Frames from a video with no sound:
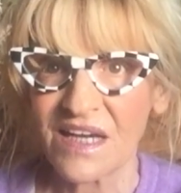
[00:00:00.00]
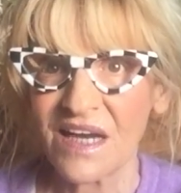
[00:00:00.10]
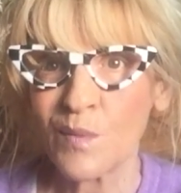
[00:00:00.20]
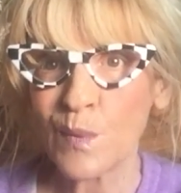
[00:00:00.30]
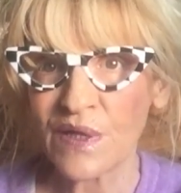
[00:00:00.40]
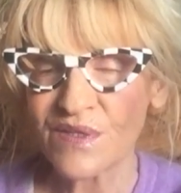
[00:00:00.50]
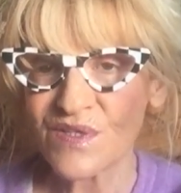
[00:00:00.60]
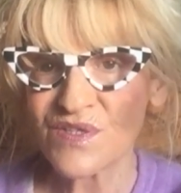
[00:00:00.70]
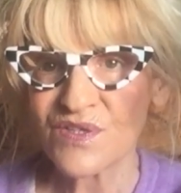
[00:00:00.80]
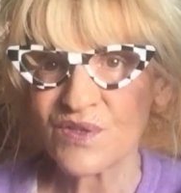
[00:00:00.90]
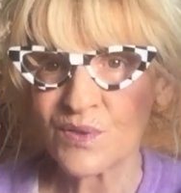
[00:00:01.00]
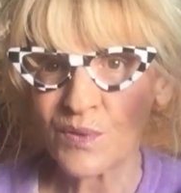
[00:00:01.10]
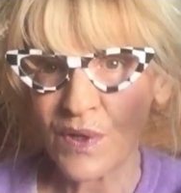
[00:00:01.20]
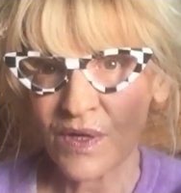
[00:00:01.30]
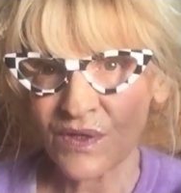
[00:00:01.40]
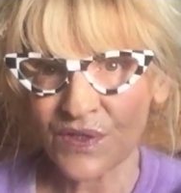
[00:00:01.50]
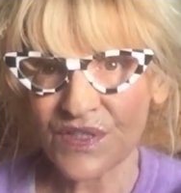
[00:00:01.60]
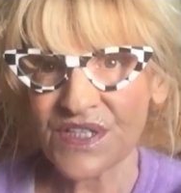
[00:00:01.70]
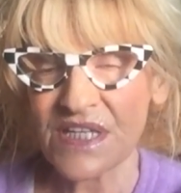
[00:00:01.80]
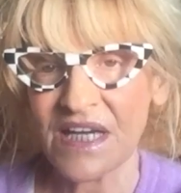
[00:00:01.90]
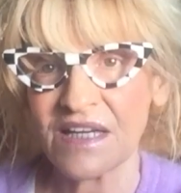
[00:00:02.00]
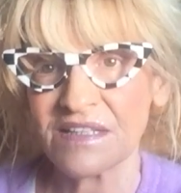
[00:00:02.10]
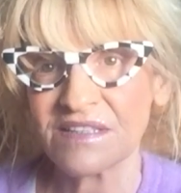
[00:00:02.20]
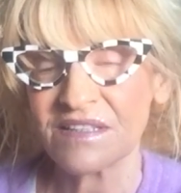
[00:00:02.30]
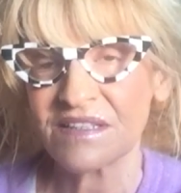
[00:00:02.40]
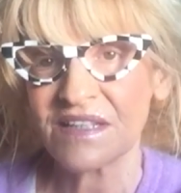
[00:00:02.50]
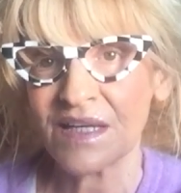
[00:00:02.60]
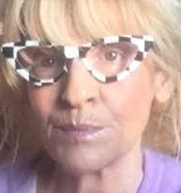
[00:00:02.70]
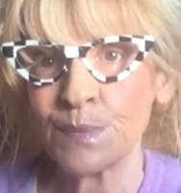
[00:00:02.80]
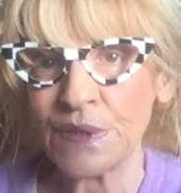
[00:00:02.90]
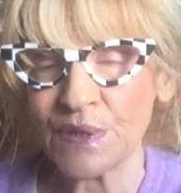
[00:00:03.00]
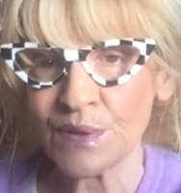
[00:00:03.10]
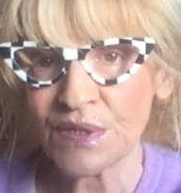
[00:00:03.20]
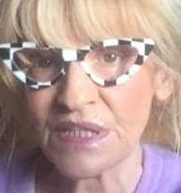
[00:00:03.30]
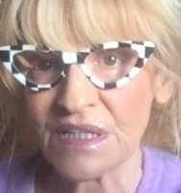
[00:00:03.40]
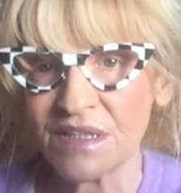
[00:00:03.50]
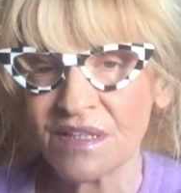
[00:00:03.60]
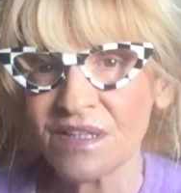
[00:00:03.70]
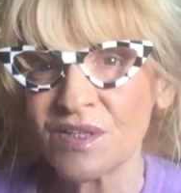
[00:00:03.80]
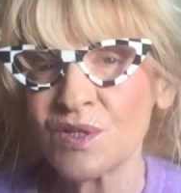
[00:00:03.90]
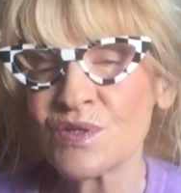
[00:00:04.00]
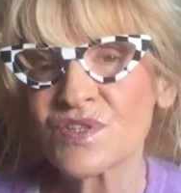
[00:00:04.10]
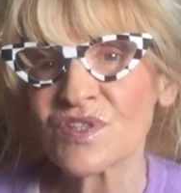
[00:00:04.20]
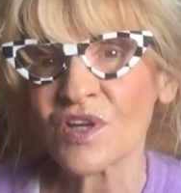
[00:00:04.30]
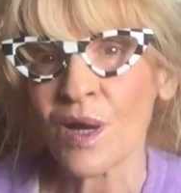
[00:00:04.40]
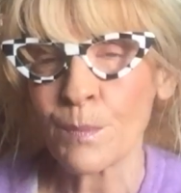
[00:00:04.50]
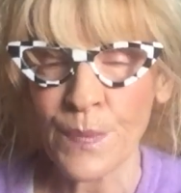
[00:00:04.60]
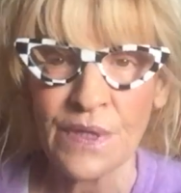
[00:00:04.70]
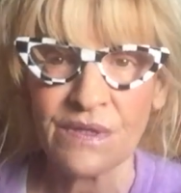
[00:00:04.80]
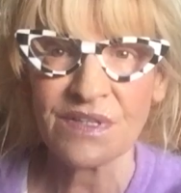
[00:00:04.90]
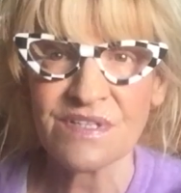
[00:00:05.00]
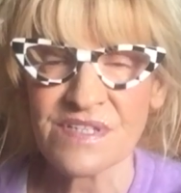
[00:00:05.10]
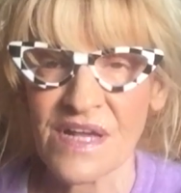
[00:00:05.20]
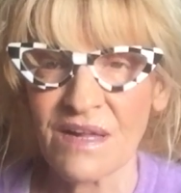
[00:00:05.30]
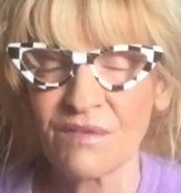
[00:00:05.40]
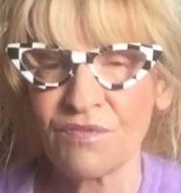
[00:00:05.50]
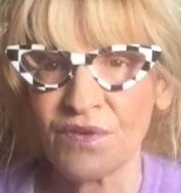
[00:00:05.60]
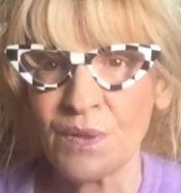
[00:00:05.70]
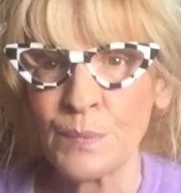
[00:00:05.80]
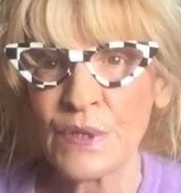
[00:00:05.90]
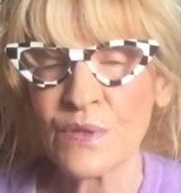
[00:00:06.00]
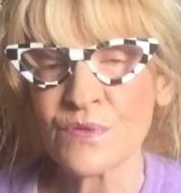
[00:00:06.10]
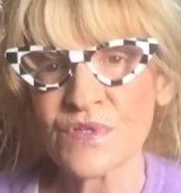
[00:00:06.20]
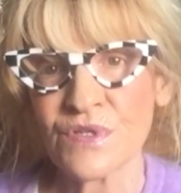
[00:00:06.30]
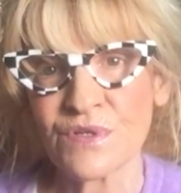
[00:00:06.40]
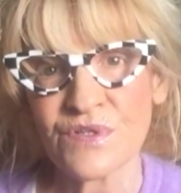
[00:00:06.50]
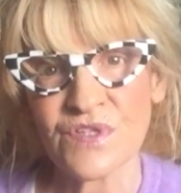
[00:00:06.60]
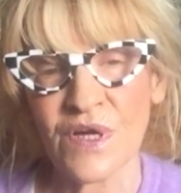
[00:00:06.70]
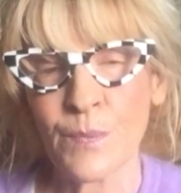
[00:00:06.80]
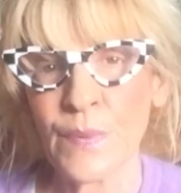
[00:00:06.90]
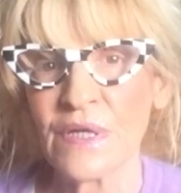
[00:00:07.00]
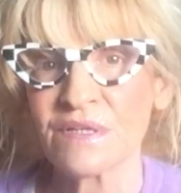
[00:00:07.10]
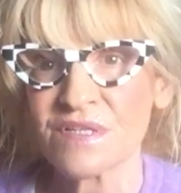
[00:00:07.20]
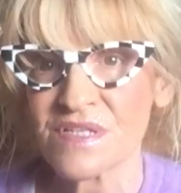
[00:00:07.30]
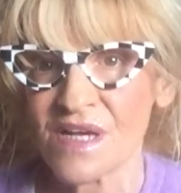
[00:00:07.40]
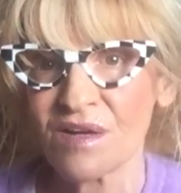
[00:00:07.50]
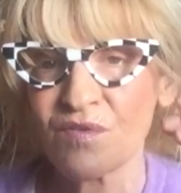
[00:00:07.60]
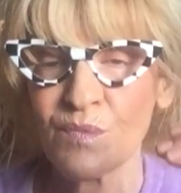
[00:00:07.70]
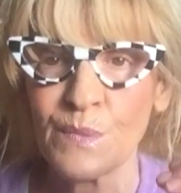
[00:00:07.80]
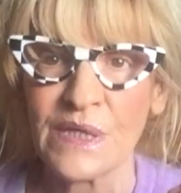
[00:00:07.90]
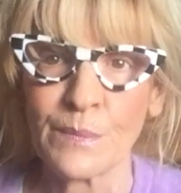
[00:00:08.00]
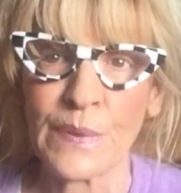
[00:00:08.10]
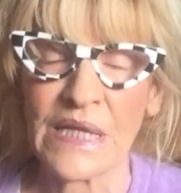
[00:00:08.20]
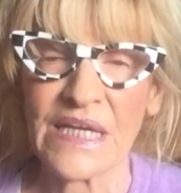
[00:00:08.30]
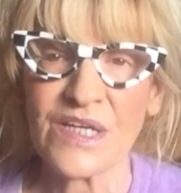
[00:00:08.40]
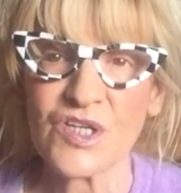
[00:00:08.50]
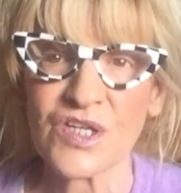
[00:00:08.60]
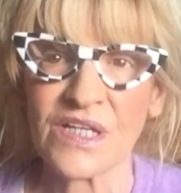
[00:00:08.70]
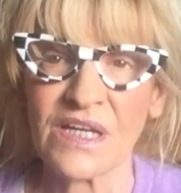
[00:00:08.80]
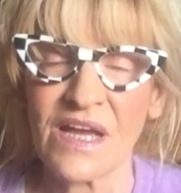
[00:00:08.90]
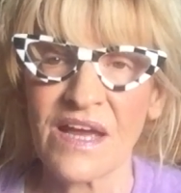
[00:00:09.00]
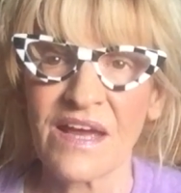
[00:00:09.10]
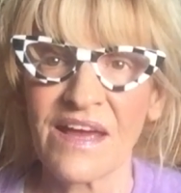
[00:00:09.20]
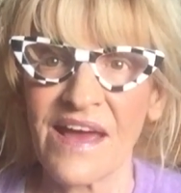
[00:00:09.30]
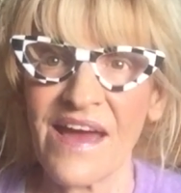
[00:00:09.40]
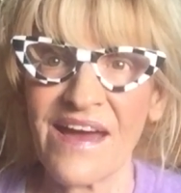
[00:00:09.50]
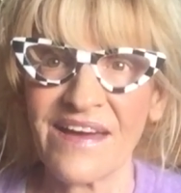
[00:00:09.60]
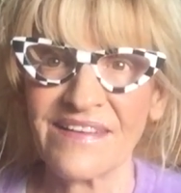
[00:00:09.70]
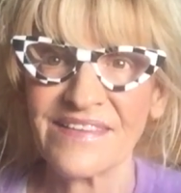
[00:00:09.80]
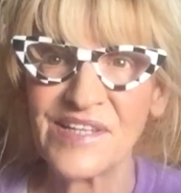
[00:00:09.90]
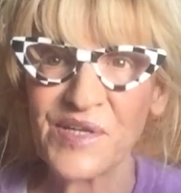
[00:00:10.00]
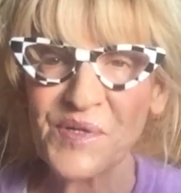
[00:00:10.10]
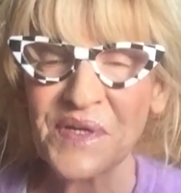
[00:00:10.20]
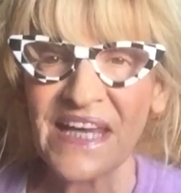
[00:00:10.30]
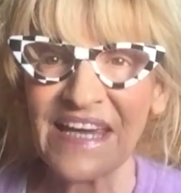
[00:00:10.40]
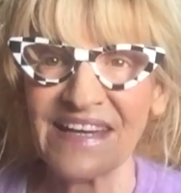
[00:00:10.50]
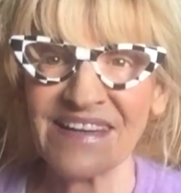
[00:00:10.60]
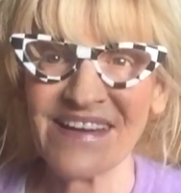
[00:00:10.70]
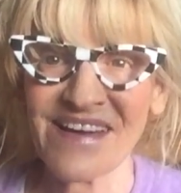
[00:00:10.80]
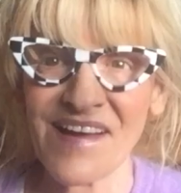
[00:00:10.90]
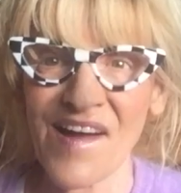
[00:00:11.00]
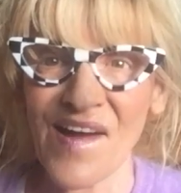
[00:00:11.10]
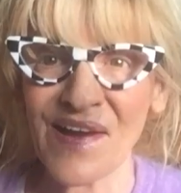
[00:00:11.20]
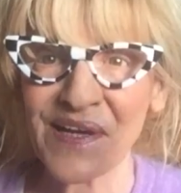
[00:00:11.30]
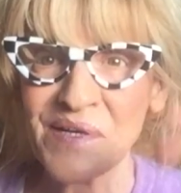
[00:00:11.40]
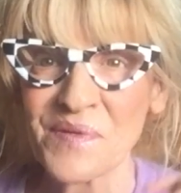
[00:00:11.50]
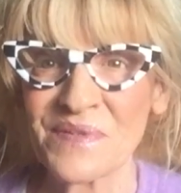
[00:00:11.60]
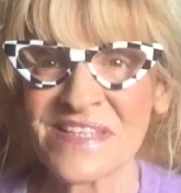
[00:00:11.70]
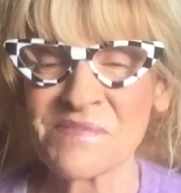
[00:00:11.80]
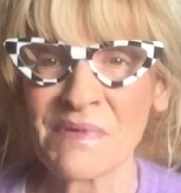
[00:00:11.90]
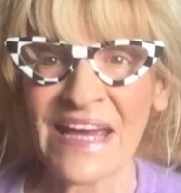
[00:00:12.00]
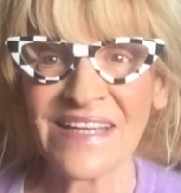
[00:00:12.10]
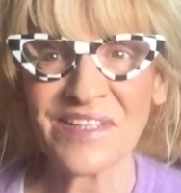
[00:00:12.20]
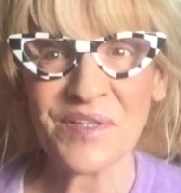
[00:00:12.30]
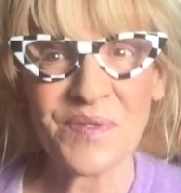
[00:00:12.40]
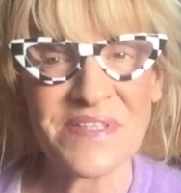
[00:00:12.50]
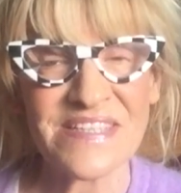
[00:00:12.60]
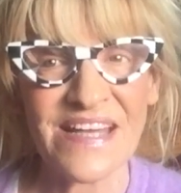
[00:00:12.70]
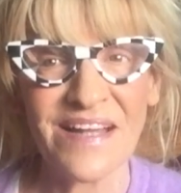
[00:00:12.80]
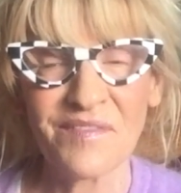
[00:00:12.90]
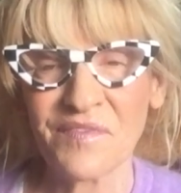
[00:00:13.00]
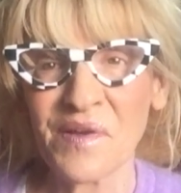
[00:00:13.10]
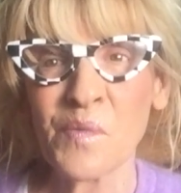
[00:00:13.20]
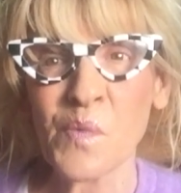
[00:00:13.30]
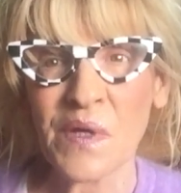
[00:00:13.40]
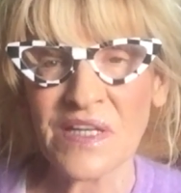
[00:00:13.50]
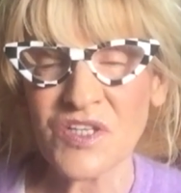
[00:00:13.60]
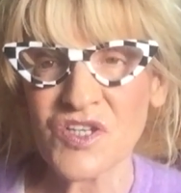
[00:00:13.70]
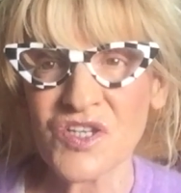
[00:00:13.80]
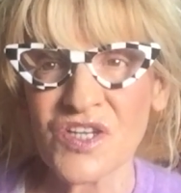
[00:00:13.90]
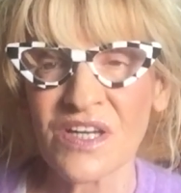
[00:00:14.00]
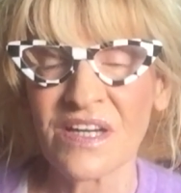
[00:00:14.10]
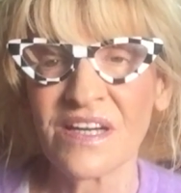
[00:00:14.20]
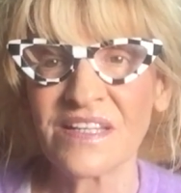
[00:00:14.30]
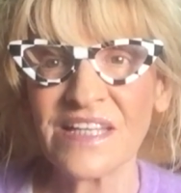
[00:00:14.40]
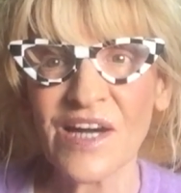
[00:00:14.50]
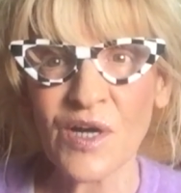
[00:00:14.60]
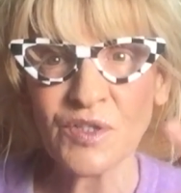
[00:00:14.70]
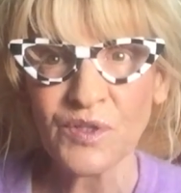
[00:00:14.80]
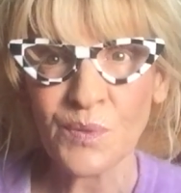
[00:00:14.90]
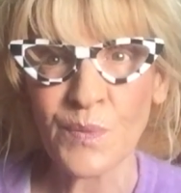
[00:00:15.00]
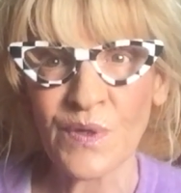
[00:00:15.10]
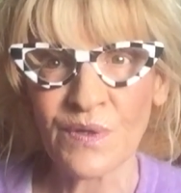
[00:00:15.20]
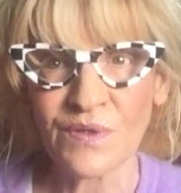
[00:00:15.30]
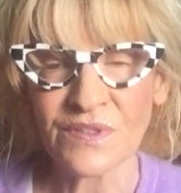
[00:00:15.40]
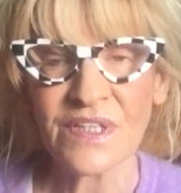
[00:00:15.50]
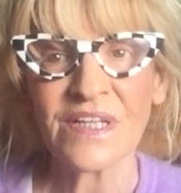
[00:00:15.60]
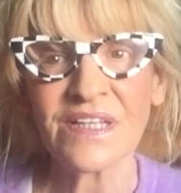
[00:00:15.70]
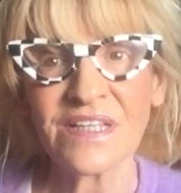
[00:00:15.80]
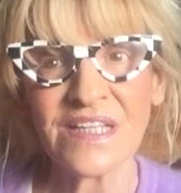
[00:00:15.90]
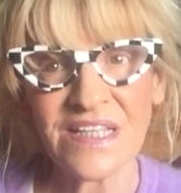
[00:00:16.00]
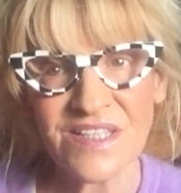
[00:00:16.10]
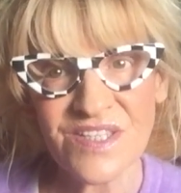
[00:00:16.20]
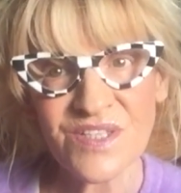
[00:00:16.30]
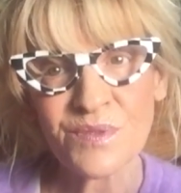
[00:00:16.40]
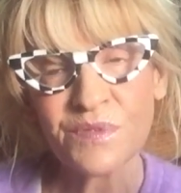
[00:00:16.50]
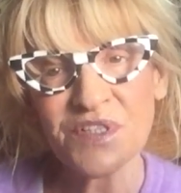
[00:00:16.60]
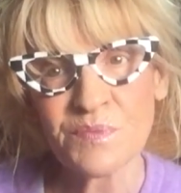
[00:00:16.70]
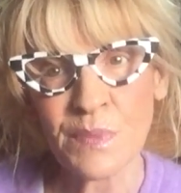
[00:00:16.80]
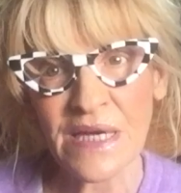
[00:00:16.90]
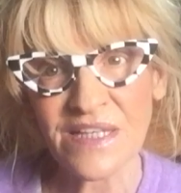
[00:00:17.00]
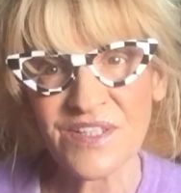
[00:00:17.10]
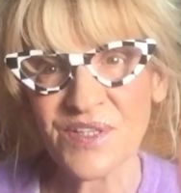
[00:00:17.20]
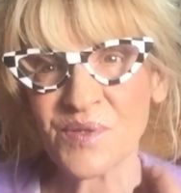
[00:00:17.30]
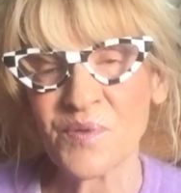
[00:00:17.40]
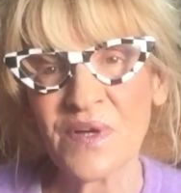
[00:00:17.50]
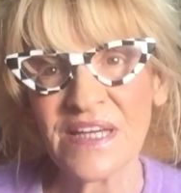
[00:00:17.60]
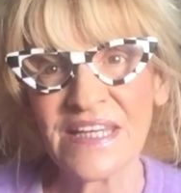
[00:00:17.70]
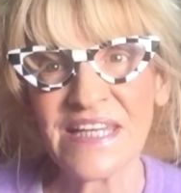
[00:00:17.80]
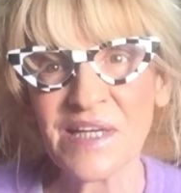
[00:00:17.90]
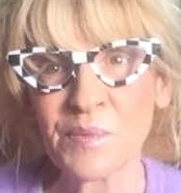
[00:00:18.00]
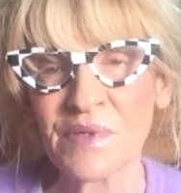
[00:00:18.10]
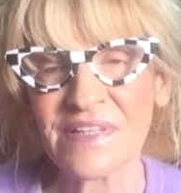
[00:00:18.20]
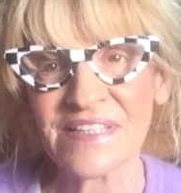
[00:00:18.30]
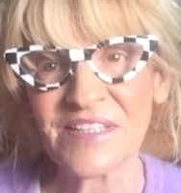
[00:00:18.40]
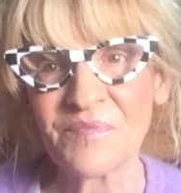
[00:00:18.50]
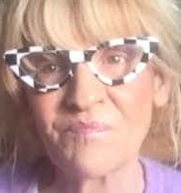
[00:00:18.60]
And once you understand that beauty, you stop the self-abuse, you stop the self-manipulation, and you gain a higher respect to yourself, in which the outer world needs to respect you equally.